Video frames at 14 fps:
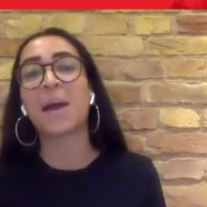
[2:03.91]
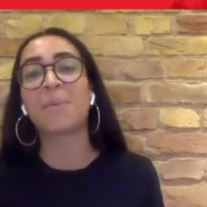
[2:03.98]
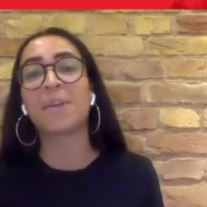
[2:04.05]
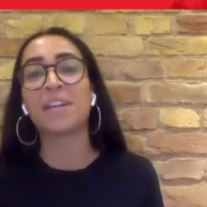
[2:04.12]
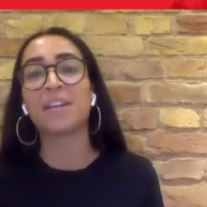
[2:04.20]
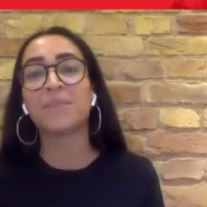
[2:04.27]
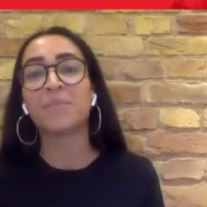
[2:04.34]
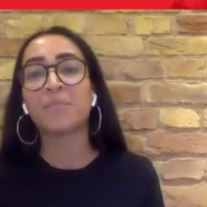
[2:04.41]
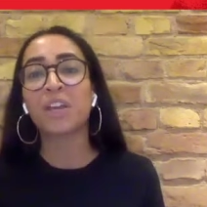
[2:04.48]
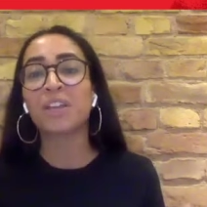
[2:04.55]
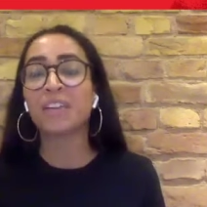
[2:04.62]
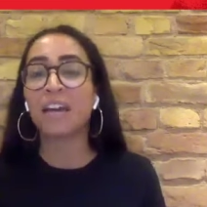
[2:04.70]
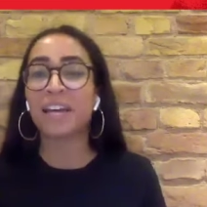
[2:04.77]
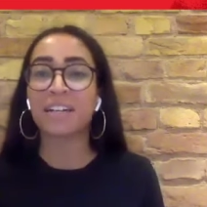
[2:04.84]
I mean,
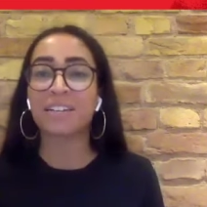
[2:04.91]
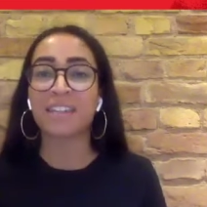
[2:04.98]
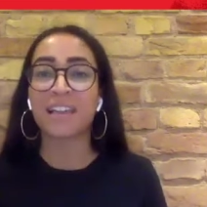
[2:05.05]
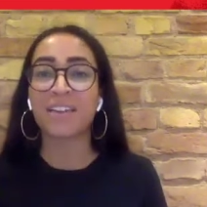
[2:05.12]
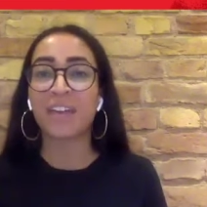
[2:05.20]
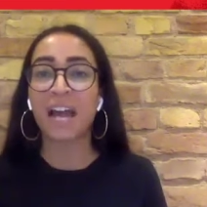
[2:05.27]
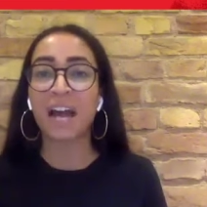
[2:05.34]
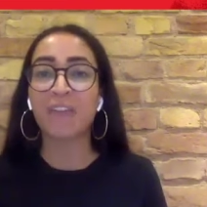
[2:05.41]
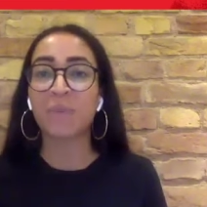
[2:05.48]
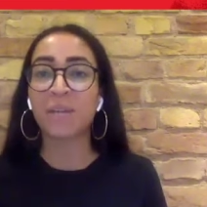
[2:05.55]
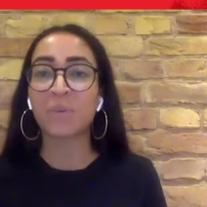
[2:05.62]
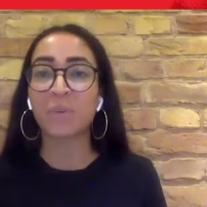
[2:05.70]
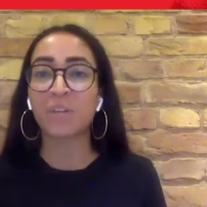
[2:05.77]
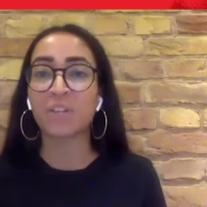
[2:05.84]
like I say, they have
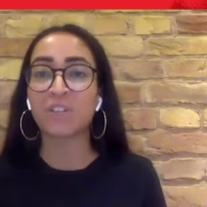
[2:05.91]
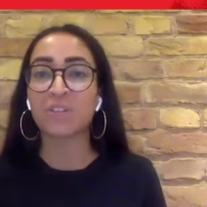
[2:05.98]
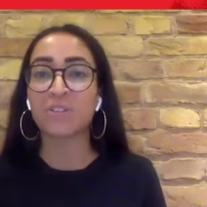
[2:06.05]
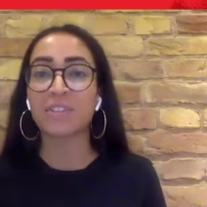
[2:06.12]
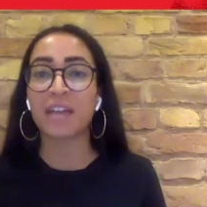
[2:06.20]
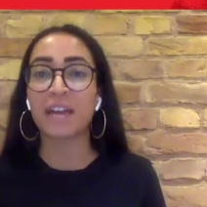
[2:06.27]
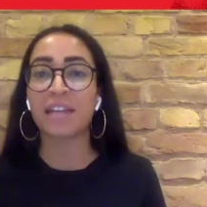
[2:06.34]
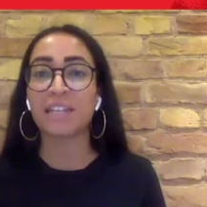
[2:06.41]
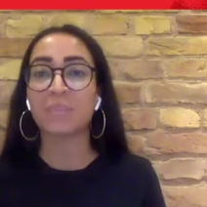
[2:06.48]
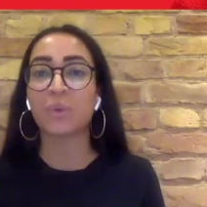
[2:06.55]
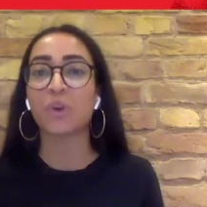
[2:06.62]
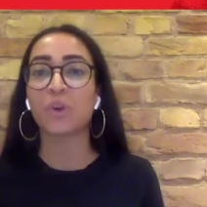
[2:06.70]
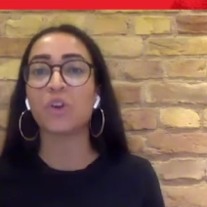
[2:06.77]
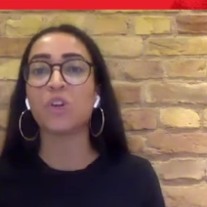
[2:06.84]
made one or two signings,
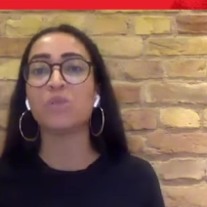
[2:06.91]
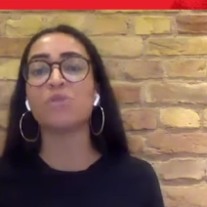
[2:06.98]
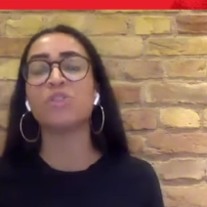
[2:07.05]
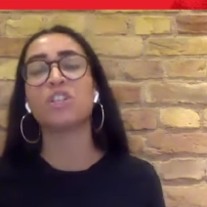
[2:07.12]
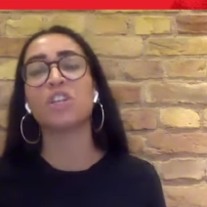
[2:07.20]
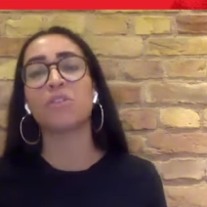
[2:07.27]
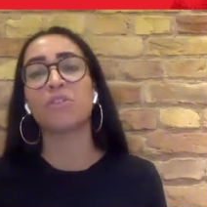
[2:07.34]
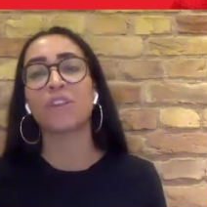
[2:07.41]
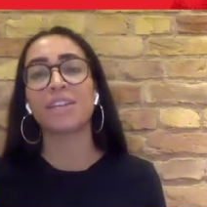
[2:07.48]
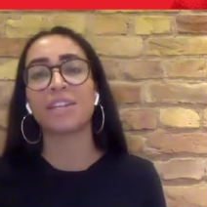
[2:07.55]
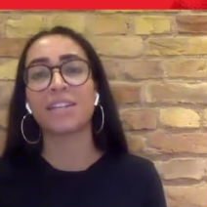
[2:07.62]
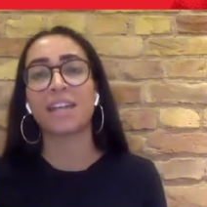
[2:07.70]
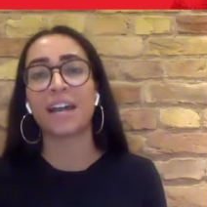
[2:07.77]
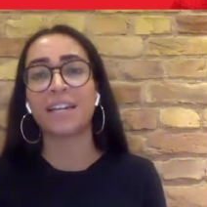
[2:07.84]
but who do you think
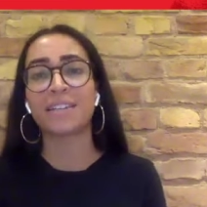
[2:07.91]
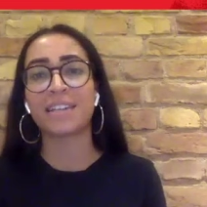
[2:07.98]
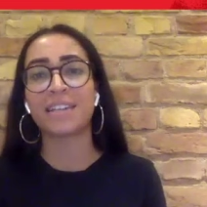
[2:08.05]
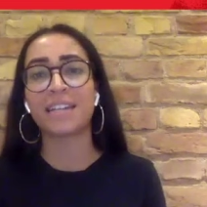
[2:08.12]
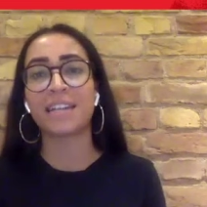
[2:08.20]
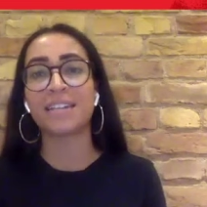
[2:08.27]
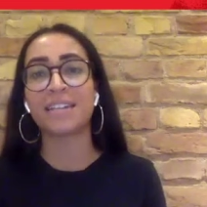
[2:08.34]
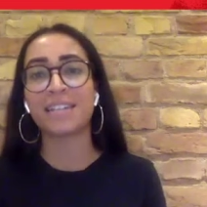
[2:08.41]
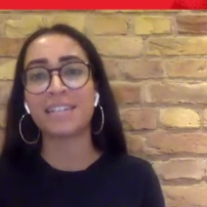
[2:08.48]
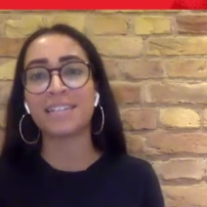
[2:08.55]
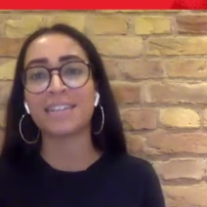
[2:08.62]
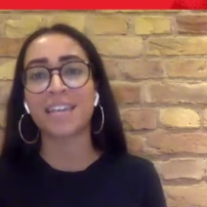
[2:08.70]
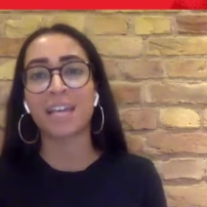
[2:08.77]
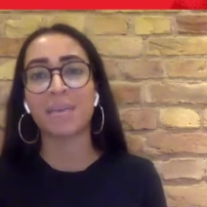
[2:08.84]
United need
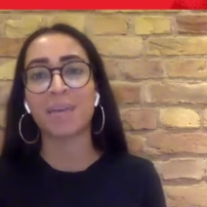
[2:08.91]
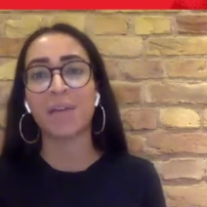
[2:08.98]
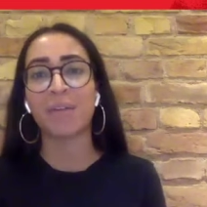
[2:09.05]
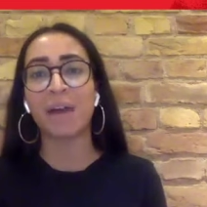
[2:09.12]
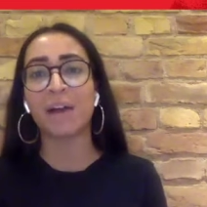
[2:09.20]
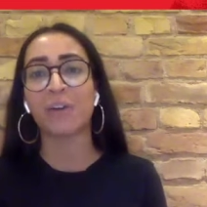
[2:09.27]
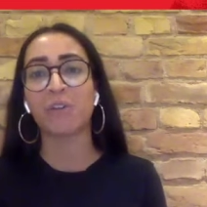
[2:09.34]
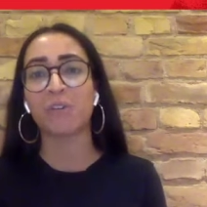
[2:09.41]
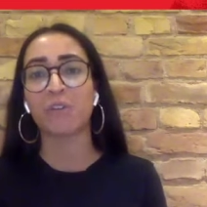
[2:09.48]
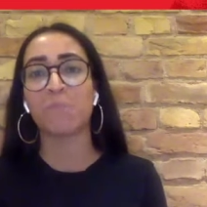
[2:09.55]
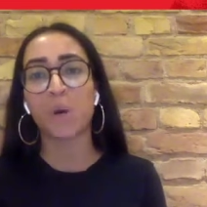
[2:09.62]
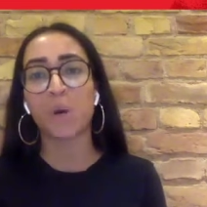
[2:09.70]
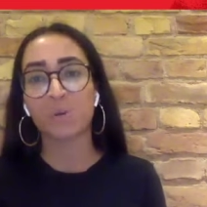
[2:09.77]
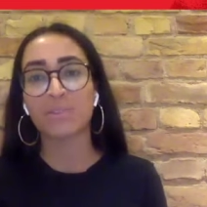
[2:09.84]
to keep their eye on the
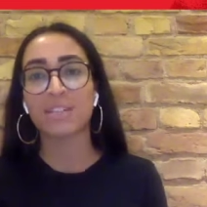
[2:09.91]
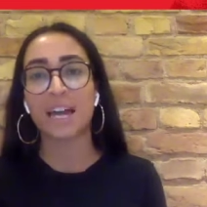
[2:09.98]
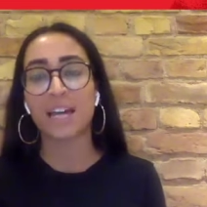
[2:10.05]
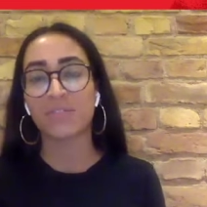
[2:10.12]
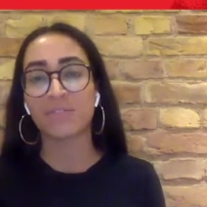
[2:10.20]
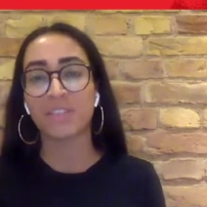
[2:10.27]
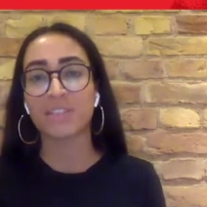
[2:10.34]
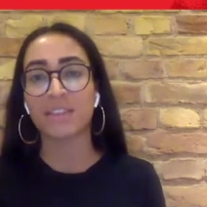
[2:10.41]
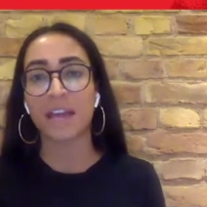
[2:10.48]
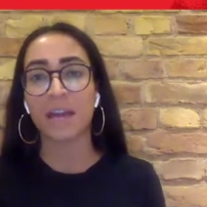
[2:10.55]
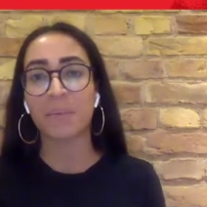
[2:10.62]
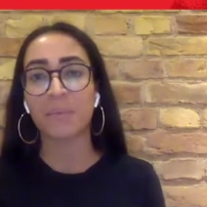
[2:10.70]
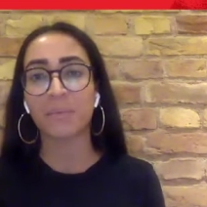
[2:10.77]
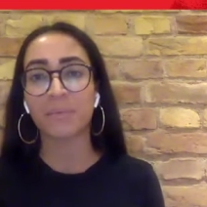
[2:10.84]
most ahead of this
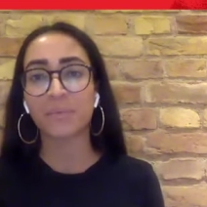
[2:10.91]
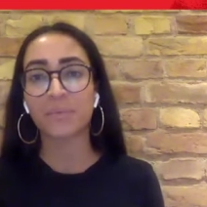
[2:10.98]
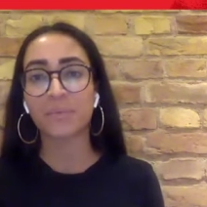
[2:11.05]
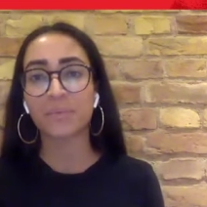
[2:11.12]
game?